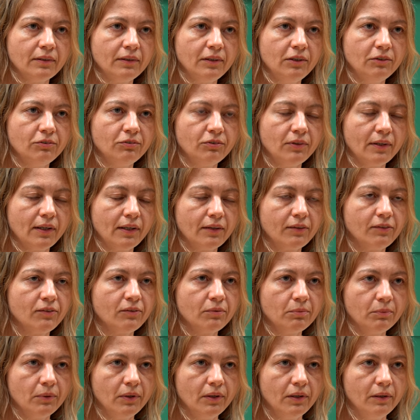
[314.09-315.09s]
defects,
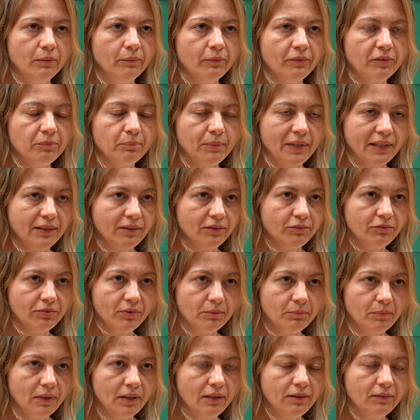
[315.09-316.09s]
swarms, pattern
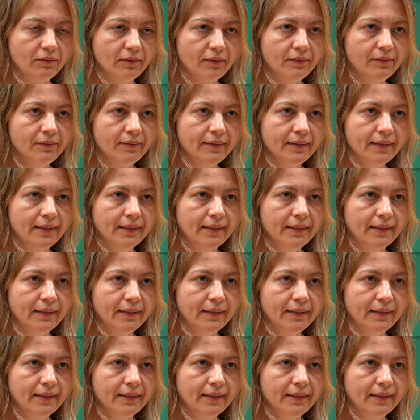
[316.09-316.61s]
formation.